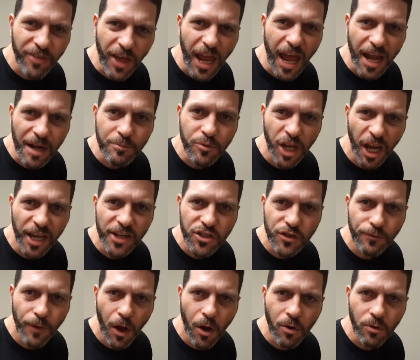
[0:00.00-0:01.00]
that Adam Cage
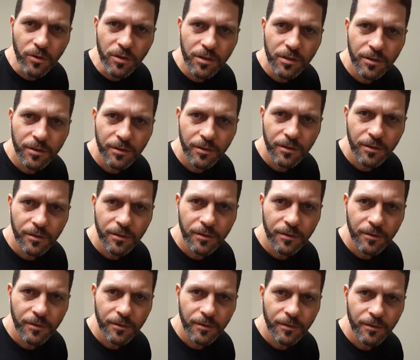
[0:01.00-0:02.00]
of old
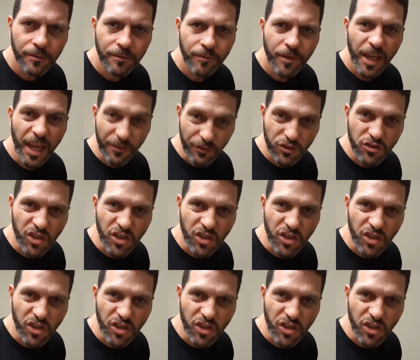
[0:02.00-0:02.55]
if